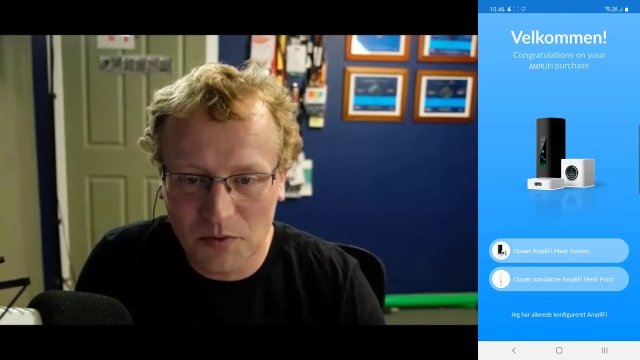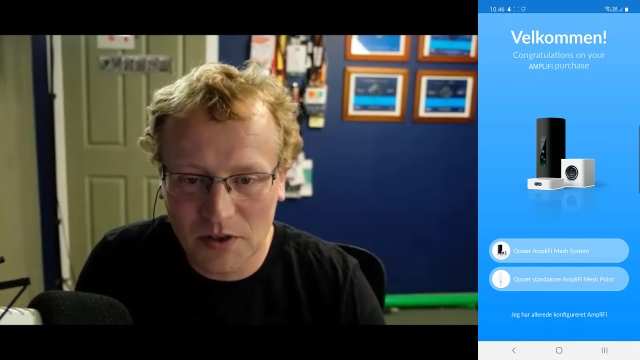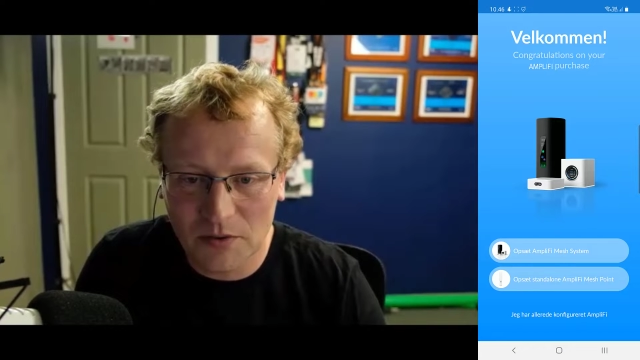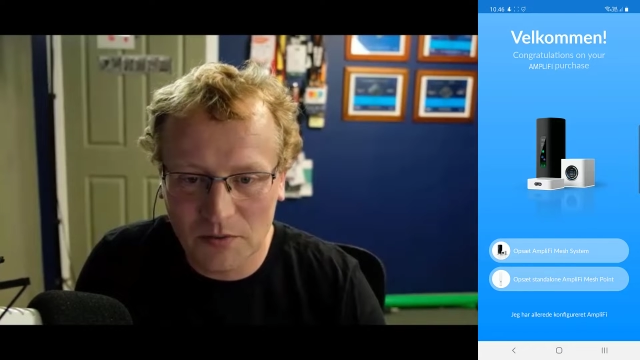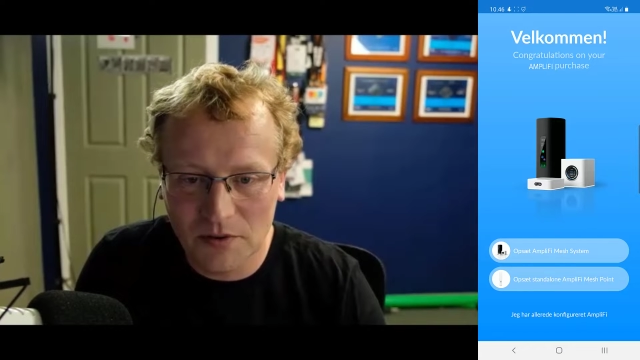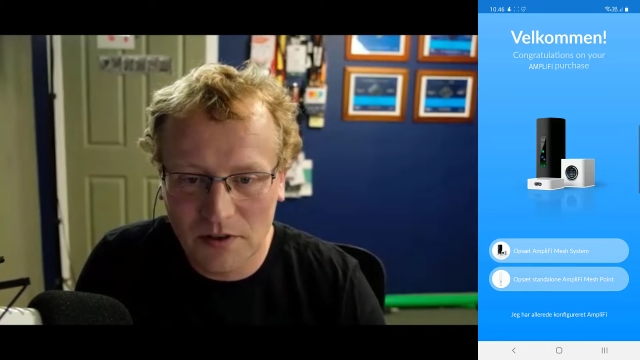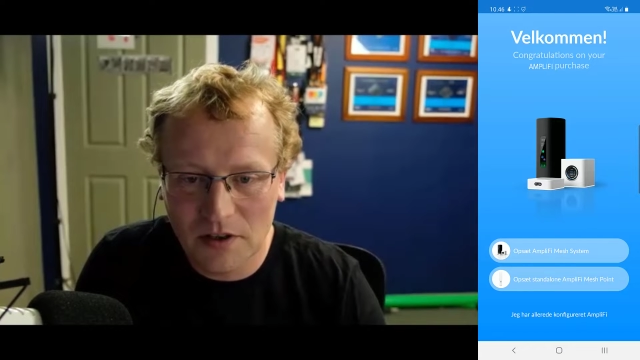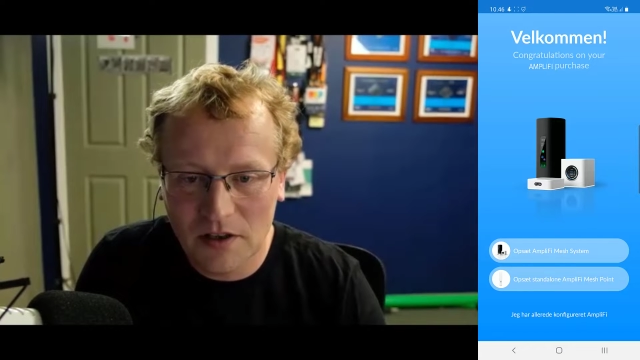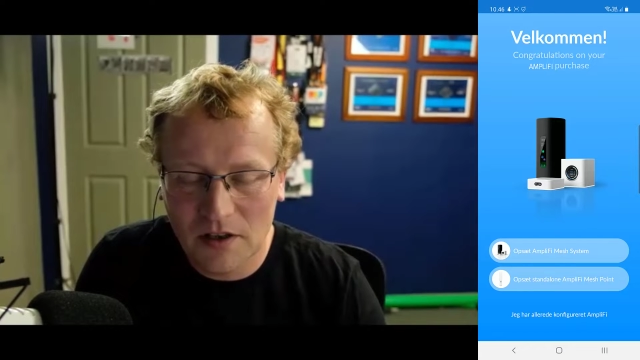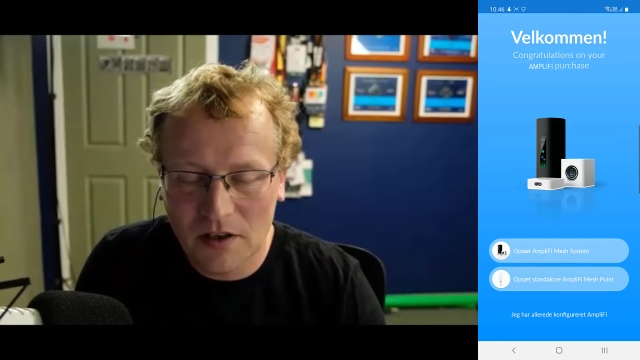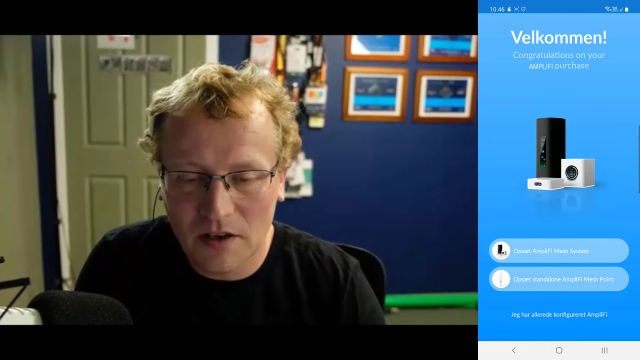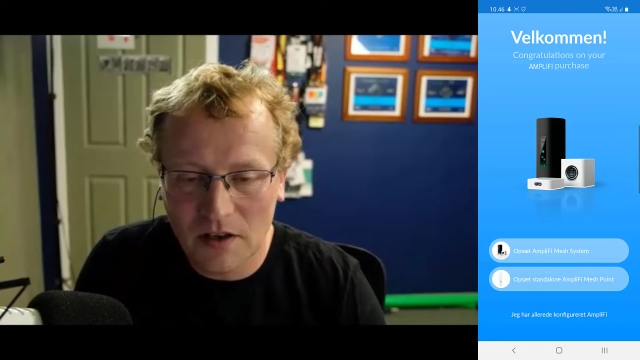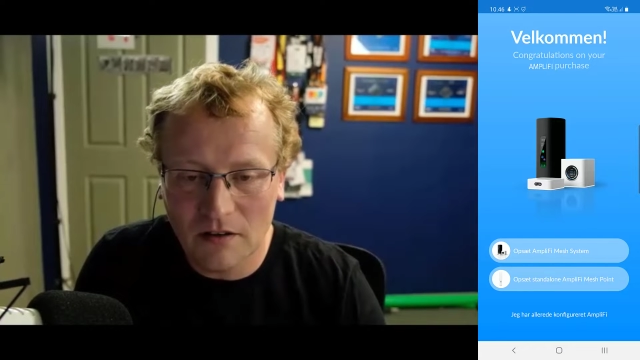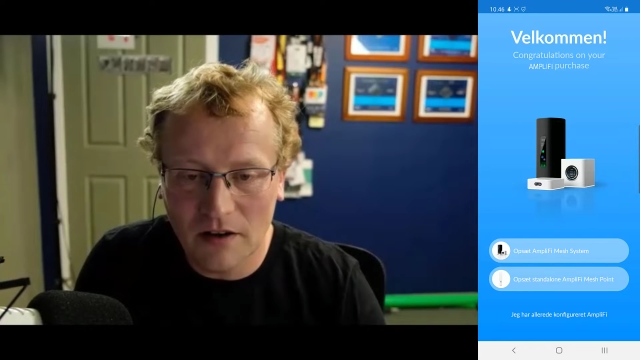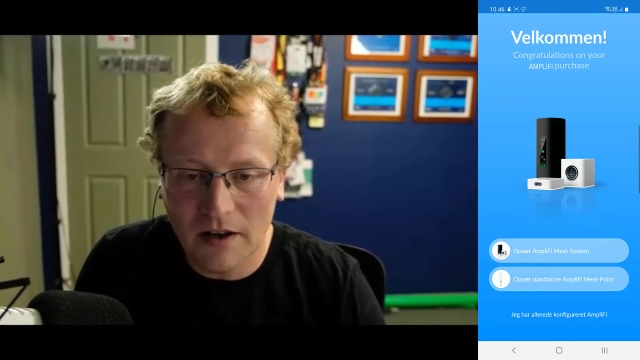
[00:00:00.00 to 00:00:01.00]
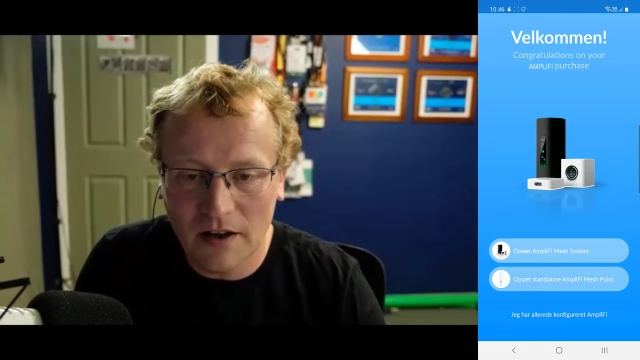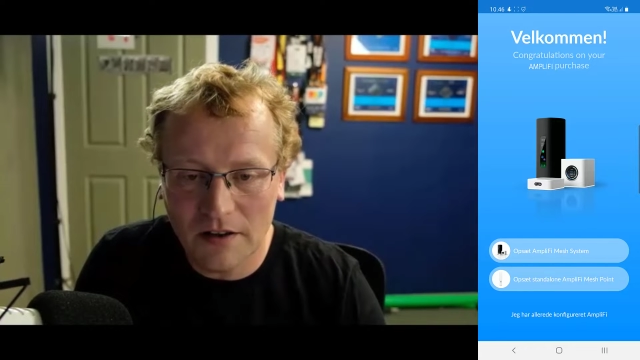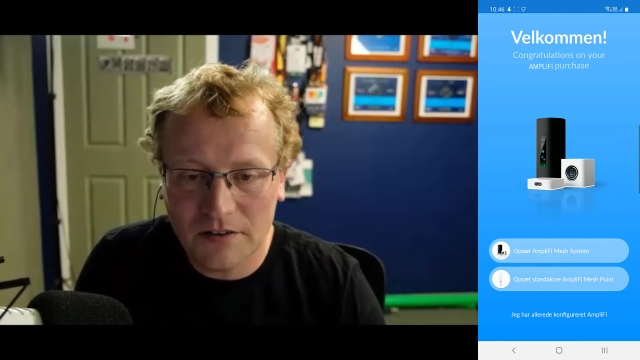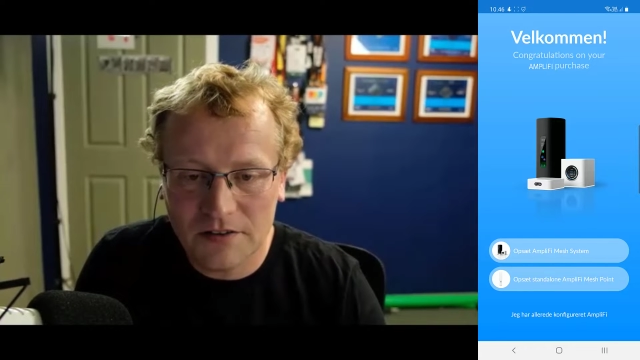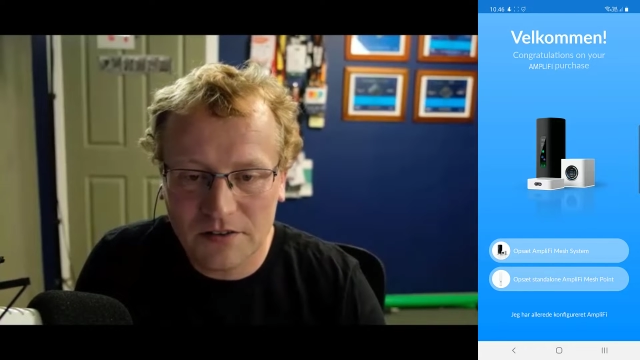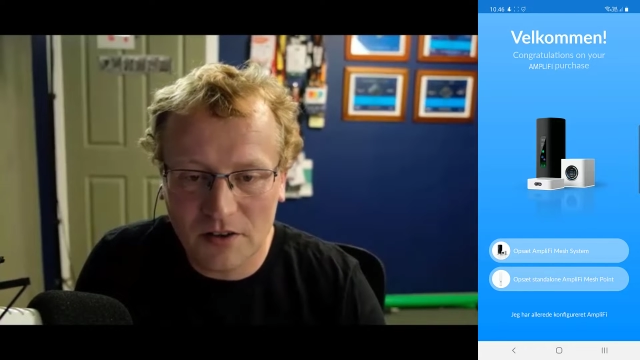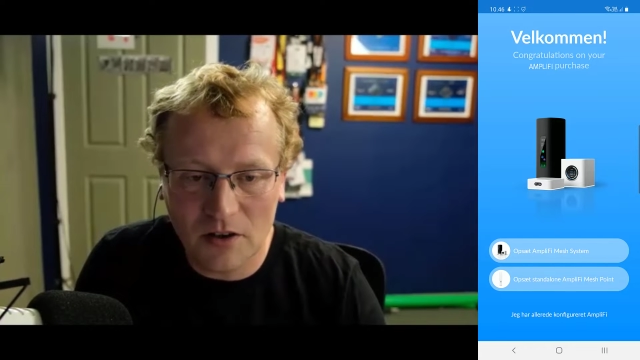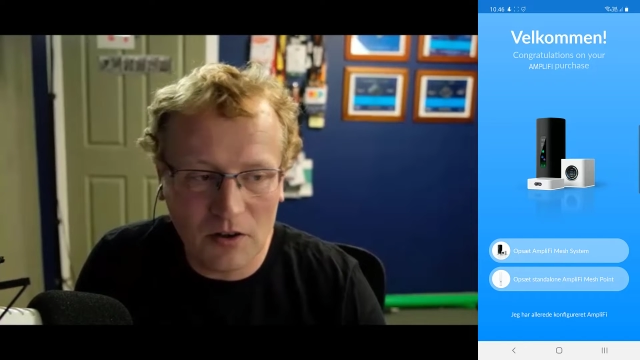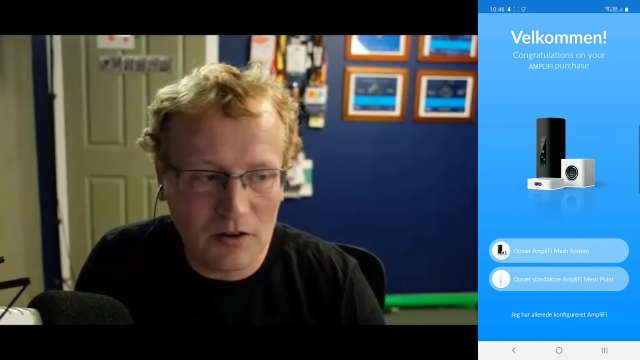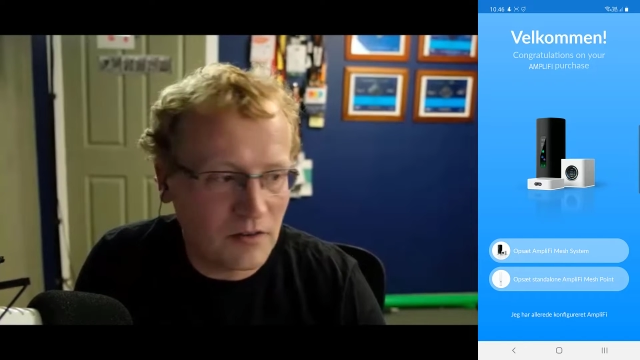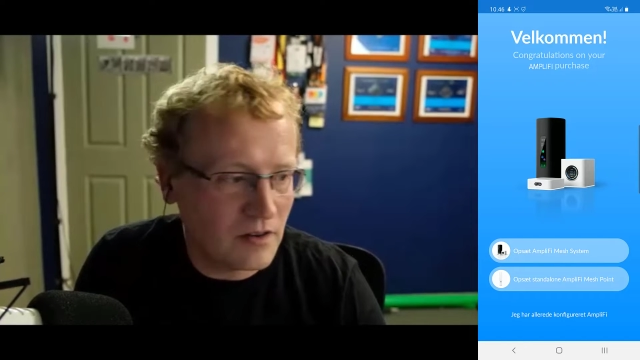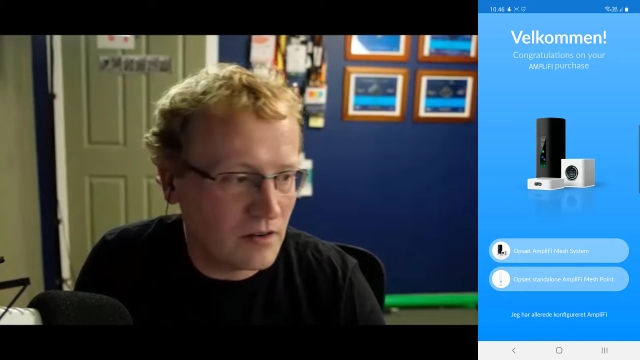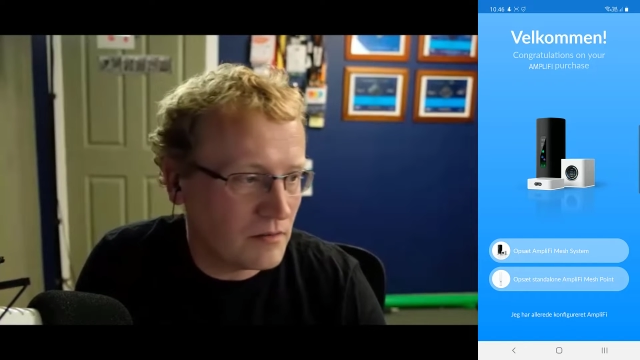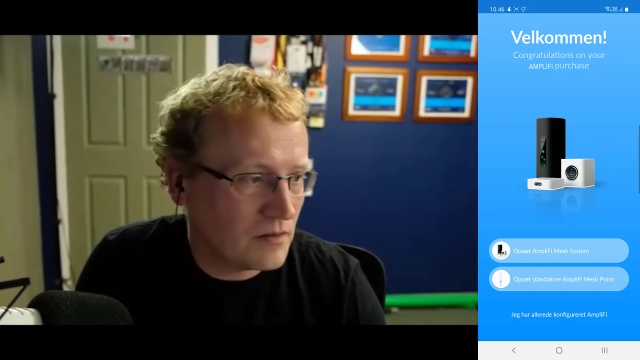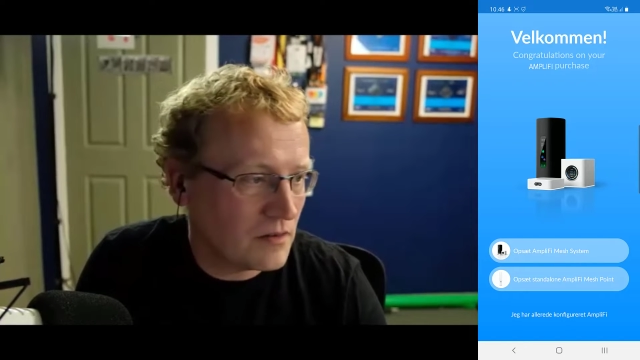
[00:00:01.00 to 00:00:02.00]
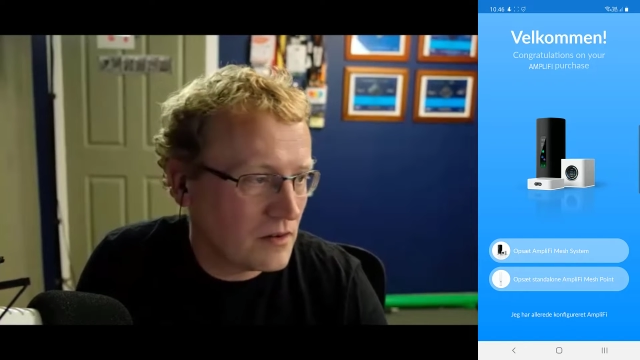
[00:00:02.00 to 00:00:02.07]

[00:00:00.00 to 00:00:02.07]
Woo! All right. So that